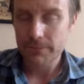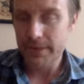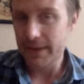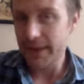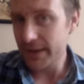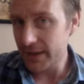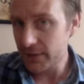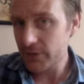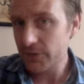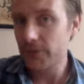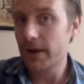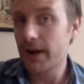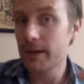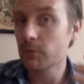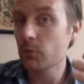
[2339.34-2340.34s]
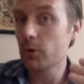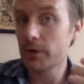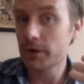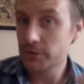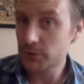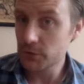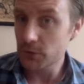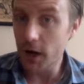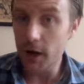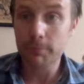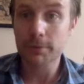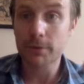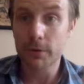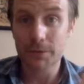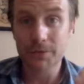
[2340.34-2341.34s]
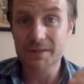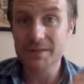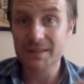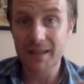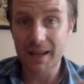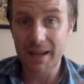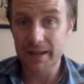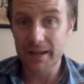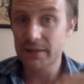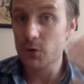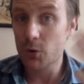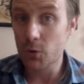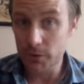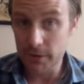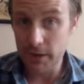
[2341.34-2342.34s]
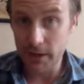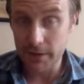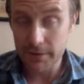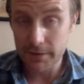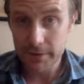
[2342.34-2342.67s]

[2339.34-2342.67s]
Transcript: if I'm going to upload the slides or not.